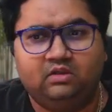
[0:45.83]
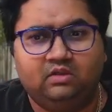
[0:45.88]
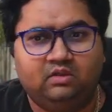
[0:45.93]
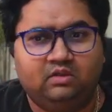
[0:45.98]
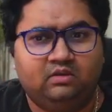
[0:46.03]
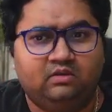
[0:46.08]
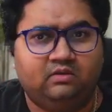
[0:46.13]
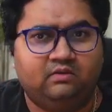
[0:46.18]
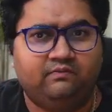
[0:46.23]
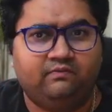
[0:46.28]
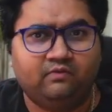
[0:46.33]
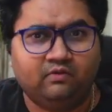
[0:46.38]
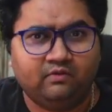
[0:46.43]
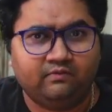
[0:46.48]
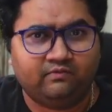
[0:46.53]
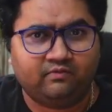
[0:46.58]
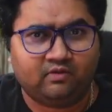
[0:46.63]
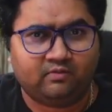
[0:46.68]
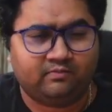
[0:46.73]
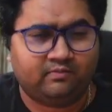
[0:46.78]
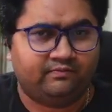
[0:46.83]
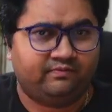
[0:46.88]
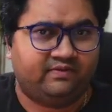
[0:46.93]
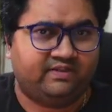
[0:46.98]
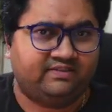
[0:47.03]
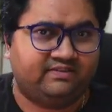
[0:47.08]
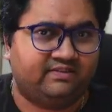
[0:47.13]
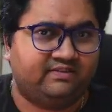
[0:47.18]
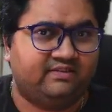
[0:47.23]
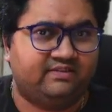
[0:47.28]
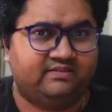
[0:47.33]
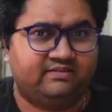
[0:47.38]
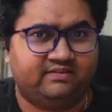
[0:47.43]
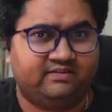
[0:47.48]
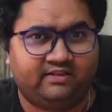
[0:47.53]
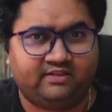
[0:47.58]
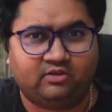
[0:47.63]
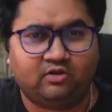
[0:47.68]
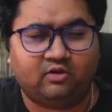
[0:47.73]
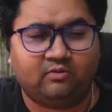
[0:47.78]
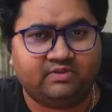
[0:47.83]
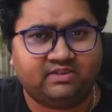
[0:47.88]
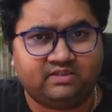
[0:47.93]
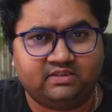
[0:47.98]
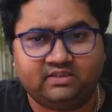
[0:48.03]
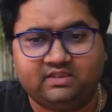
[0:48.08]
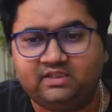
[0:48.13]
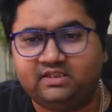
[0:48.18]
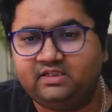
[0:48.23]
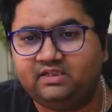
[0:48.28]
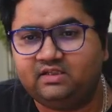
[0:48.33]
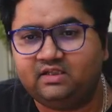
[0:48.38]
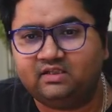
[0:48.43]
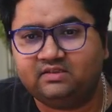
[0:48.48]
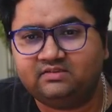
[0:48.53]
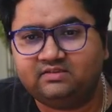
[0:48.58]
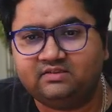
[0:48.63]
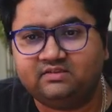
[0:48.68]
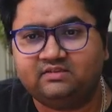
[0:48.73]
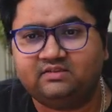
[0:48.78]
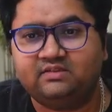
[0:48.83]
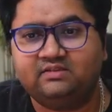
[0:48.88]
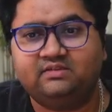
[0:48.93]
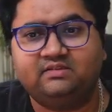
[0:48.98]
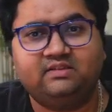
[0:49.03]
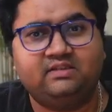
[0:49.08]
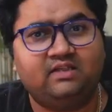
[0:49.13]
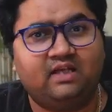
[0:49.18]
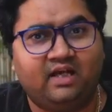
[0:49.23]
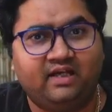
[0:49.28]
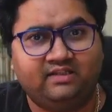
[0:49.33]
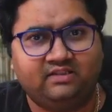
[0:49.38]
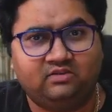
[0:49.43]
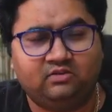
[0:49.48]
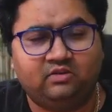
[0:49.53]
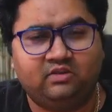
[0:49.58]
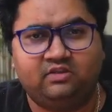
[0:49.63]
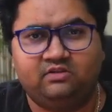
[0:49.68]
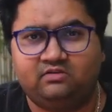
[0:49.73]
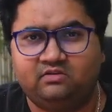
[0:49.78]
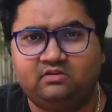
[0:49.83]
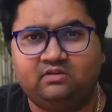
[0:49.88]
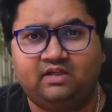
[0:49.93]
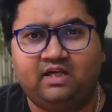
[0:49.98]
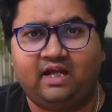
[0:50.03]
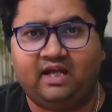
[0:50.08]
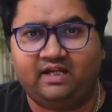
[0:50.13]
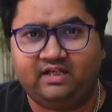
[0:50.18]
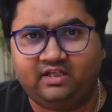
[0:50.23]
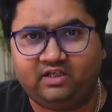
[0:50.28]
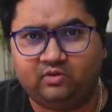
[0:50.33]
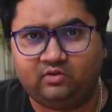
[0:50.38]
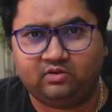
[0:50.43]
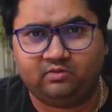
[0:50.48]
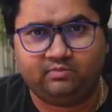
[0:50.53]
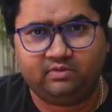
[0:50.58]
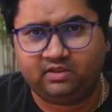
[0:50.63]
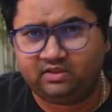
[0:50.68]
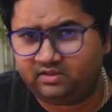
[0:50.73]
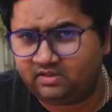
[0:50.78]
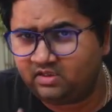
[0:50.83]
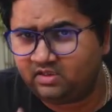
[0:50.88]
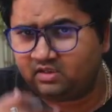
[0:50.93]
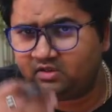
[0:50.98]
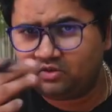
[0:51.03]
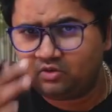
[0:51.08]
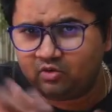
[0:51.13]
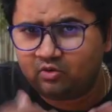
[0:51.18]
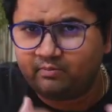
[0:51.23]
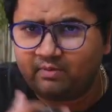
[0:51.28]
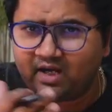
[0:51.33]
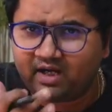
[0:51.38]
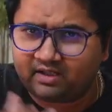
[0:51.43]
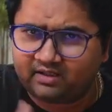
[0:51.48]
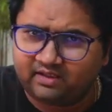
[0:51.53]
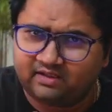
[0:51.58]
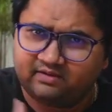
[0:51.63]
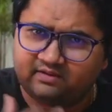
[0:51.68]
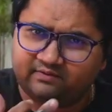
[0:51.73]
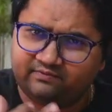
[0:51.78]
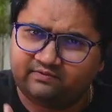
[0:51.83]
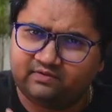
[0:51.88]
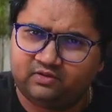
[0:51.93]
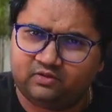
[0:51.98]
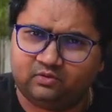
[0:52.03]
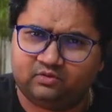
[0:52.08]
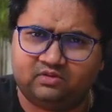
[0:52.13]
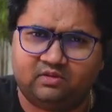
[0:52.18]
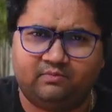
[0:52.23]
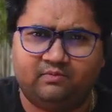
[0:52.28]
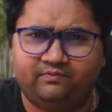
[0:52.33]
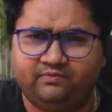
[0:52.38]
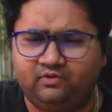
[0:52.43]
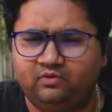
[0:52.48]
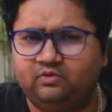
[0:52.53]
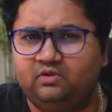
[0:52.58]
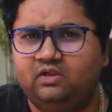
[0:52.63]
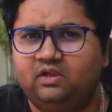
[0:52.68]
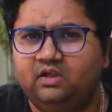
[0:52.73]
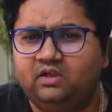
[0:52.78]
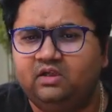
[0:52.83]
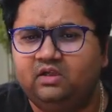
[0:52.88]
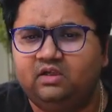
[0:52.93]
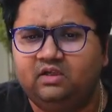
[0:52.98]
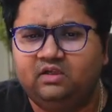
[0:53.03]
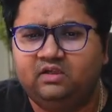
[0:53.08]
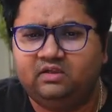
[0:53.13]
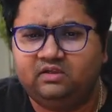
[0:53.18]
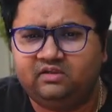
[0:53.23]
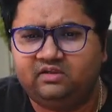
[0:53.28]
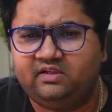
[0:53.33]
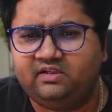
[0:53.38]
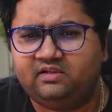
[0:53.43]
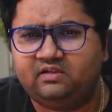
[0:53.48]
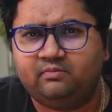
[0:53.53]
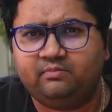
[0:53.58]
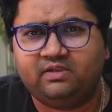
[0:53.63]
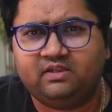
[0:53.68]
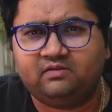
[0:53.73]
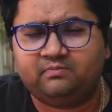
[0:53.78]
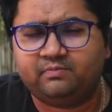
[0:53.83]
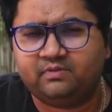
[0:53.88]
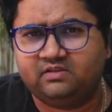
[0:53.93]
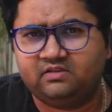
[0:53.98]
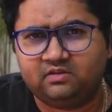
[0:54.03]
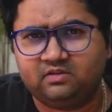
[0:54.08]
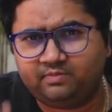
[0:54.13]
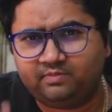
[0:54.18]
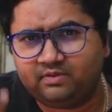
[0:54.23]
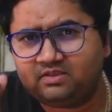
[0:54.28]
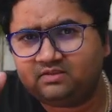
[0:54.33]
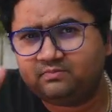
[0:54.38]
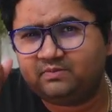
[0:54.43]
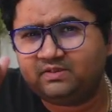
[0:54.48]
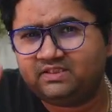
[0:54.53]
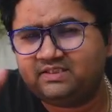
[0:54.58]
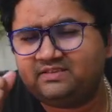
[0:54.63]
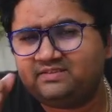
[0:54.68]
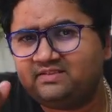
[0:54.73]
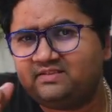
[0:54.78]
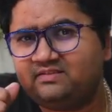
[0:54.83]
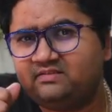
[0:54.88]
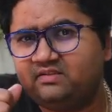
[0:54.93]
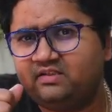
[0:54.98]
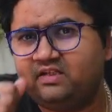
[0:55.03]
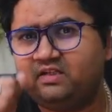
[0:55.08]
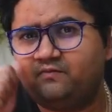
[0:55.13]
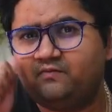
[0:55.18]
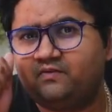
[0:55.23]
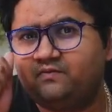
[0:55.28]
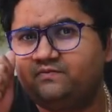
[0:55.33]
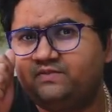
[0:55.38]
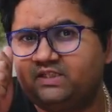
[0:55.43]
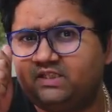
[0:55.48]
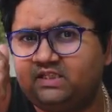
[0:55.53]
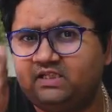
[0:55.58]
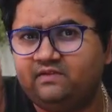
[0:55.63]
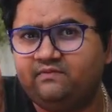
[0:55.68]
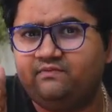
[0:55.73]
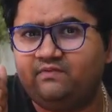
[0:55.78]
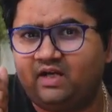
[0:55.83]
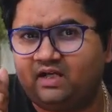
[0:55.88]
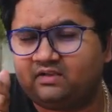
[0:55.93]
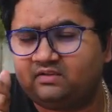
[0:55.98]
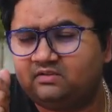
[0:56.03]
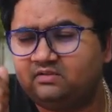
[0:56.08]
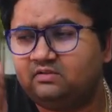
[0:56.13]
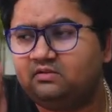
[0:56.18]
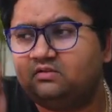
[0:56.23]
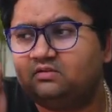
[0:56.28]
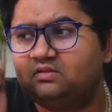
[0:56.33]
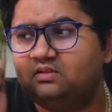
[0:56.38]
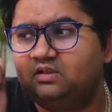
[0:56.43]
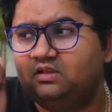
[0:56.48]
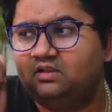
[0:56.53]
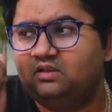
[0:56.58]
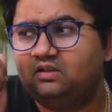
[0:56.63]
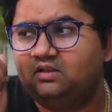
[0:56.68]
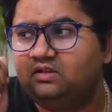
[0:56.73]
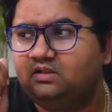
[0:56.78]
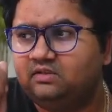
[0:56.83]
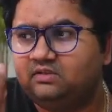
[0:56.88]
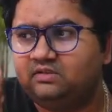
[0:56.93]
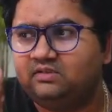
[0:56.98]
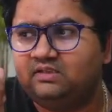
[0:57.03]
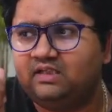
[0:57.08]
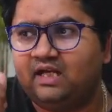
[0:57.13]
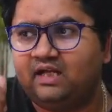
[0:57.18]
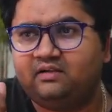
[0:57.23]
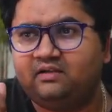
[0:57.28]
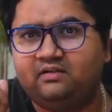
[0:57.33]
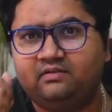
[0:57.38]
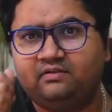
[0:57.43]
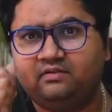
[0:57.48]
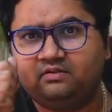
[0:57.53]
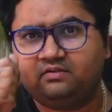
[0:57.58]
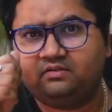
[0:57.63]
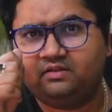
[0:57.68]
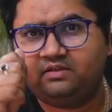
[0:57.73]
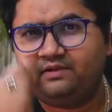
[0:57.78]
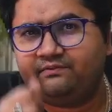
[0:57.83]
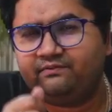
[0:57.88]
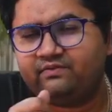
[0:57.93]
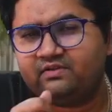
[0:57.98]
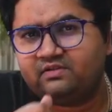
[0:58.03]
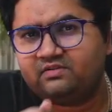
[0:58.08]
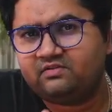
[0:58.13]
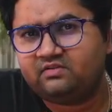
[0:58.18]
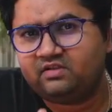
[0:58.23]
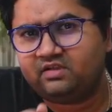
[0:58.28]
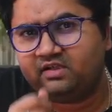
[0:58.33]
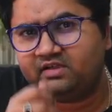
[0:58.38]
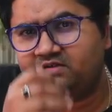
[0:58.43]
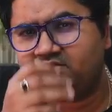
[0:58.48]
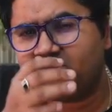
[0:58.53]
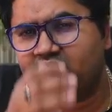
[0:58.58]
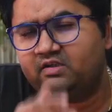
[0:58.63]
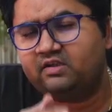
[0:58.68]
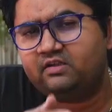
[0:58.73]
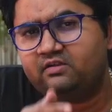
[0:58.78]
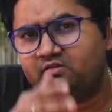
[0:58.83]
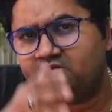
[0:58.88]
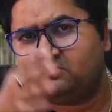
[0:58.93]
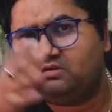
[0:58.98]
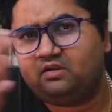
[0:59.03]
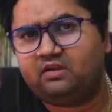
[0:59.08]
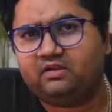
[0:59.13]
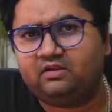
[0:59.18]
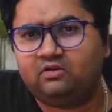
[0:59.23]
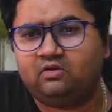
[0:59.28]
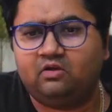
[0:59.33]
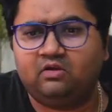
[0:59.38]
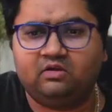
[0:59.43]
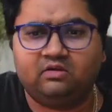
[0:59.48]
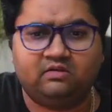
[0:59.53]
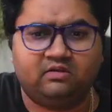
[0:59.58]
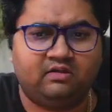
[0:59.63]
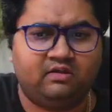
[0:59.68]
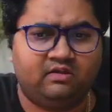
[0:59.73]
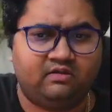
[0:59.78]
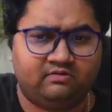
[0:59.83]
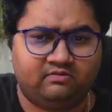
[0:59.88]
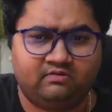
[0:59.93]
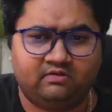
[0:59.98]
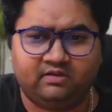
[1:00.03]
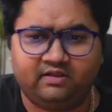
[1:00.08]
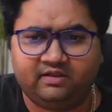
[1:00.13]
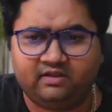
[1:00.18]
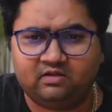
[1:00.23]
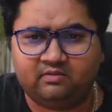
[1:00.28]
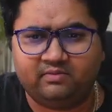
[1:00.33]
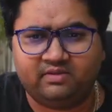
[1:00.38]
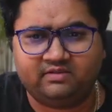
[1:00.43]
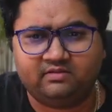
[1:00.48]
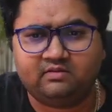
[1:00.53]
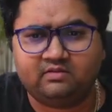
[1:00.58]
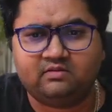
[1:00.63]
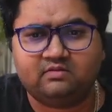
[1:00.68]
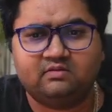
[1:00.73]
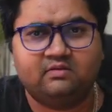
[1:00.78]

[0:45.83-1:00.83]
The full form of ACID is atomicity, consistency, isolation, and durability. Go back and refer to some of your database principles, but this is really one of the key factors that differentiate relational and non-relational databases.